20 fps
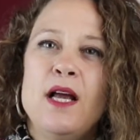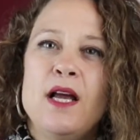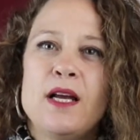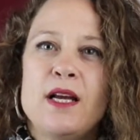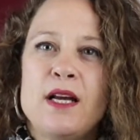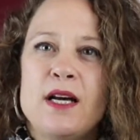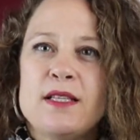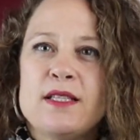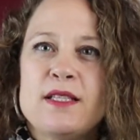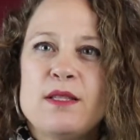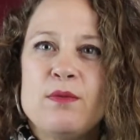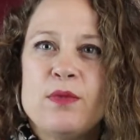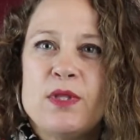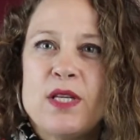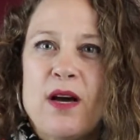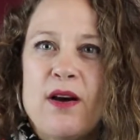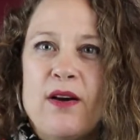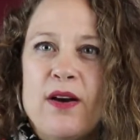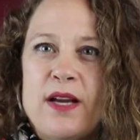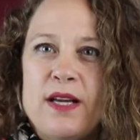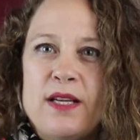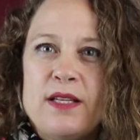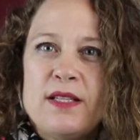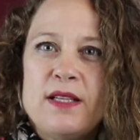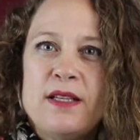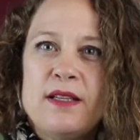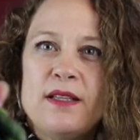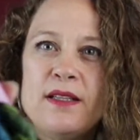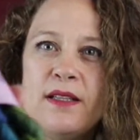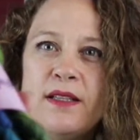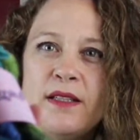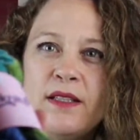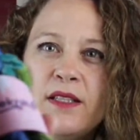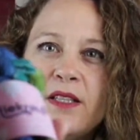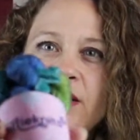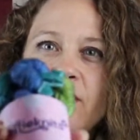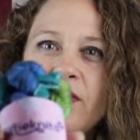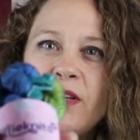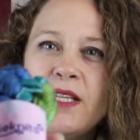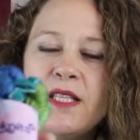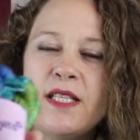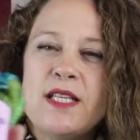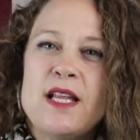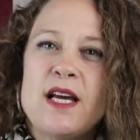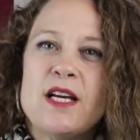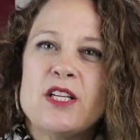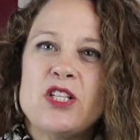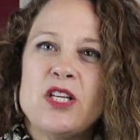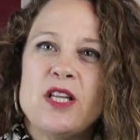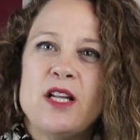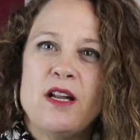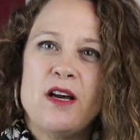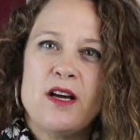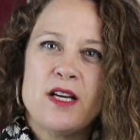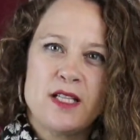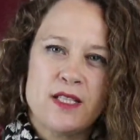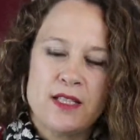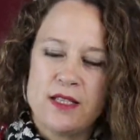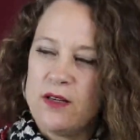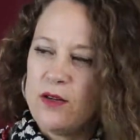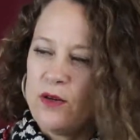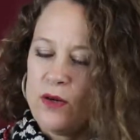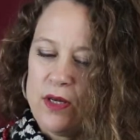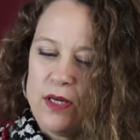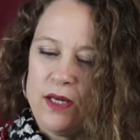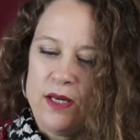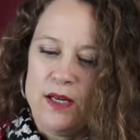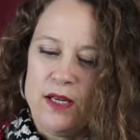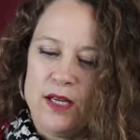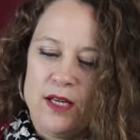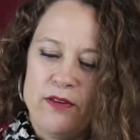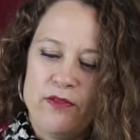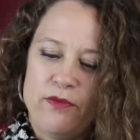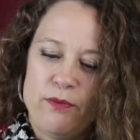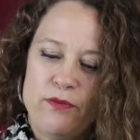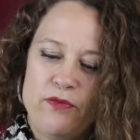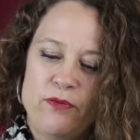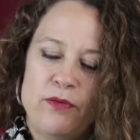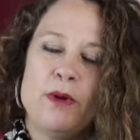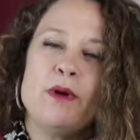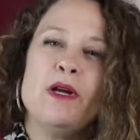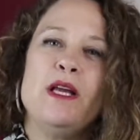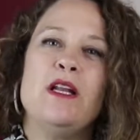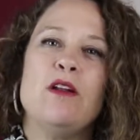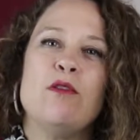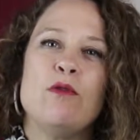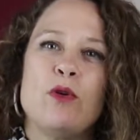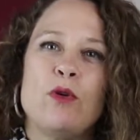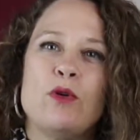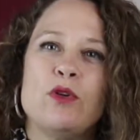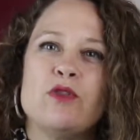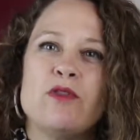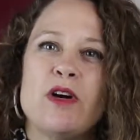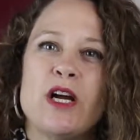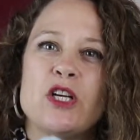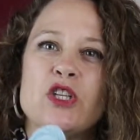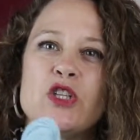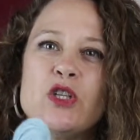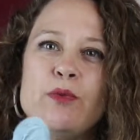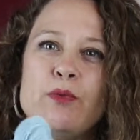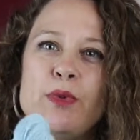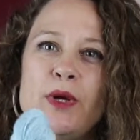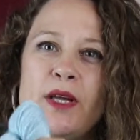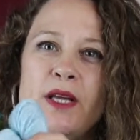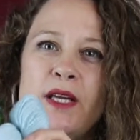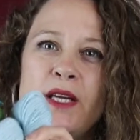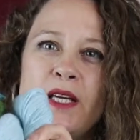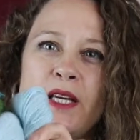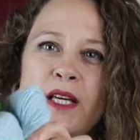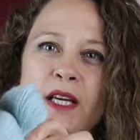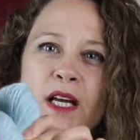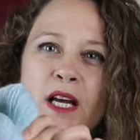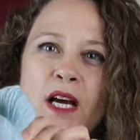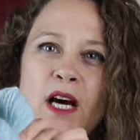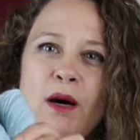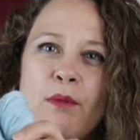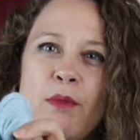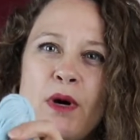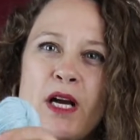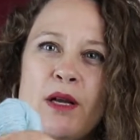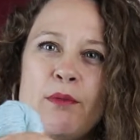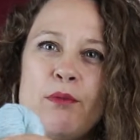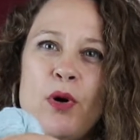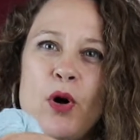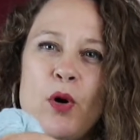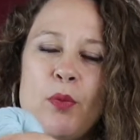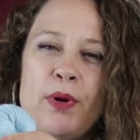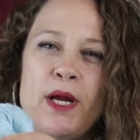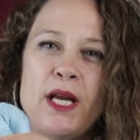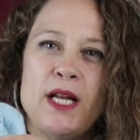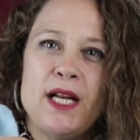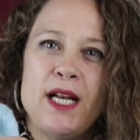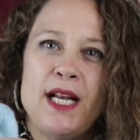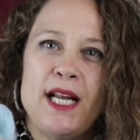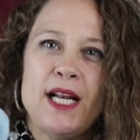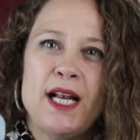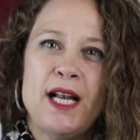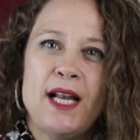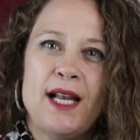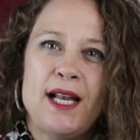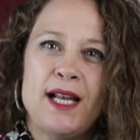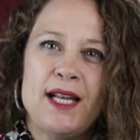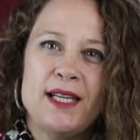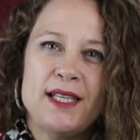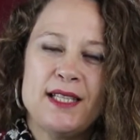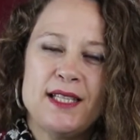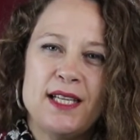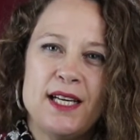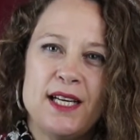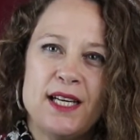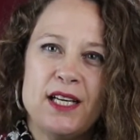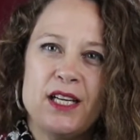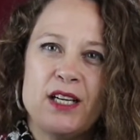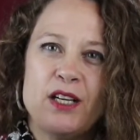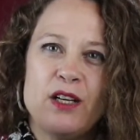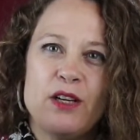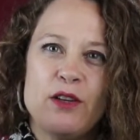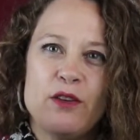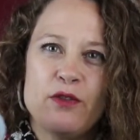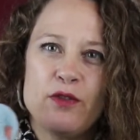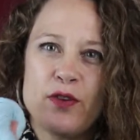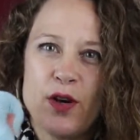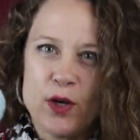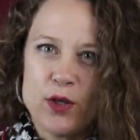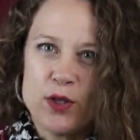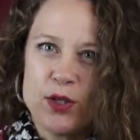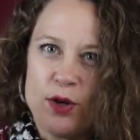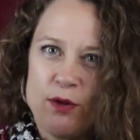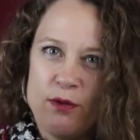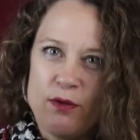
custom dyed. Don't know if you can see that, actually the lights are not in the wrong direction, but I might pop in a little photo